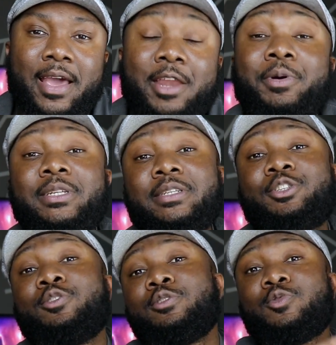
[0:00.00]
anyways,
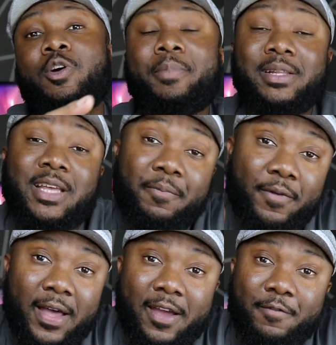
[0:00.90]
those were my top
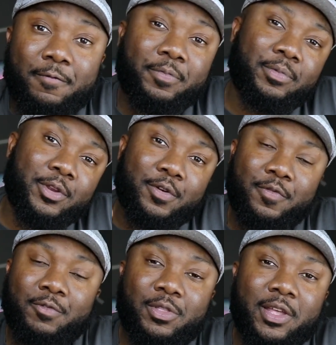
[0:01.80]
5,
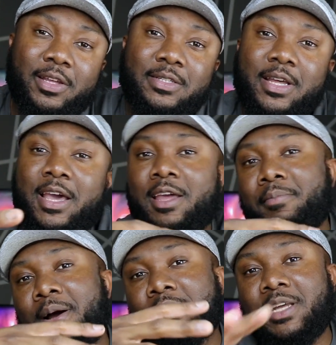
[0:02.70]
favorite things
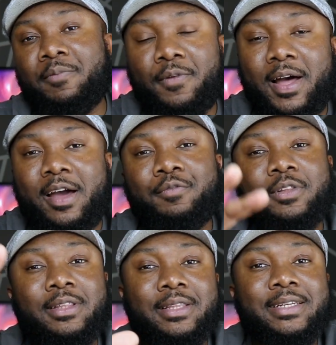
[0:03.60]
and my top
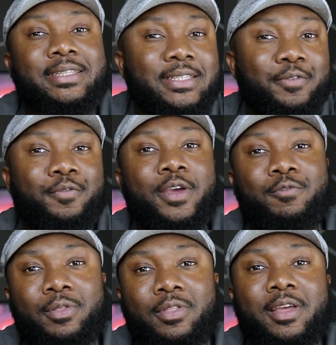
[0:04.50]
5 least
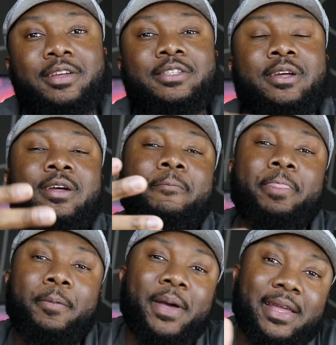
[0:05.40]
favorite things
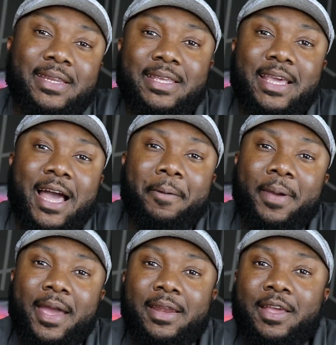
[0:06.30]
about the
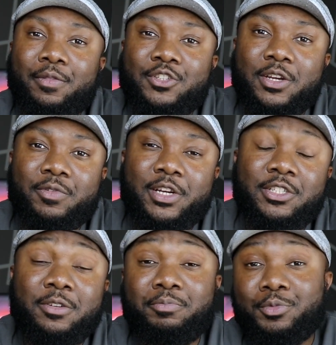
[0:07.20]
iPad 8th
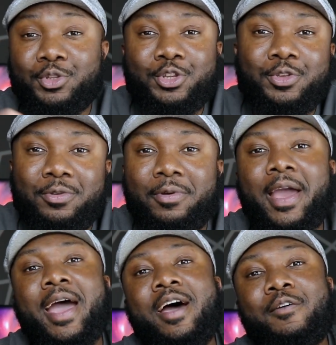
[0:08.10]
generation. Do you
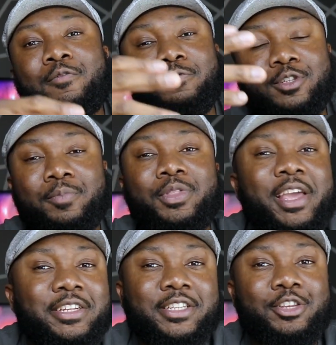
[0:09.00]
have some
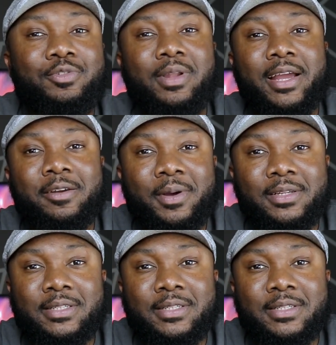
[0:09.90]
things that you like about